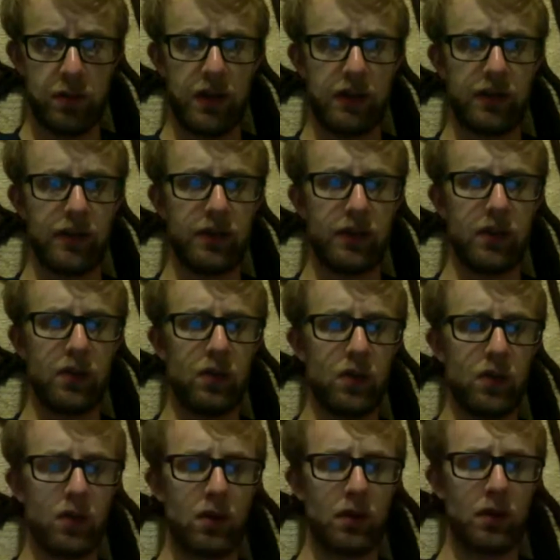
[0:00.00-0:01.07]
it's still
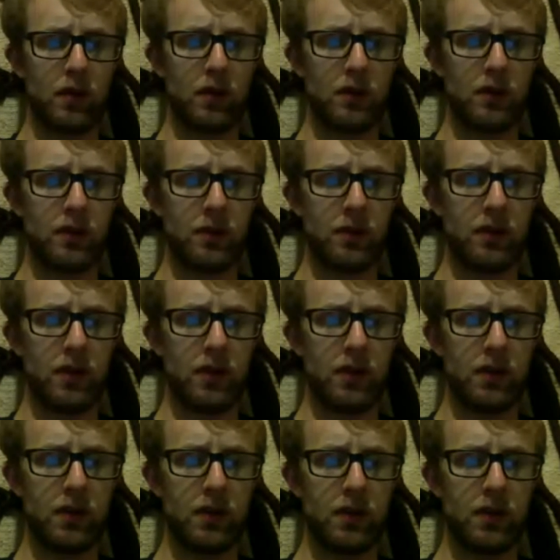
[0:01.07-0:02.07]
normally distributed.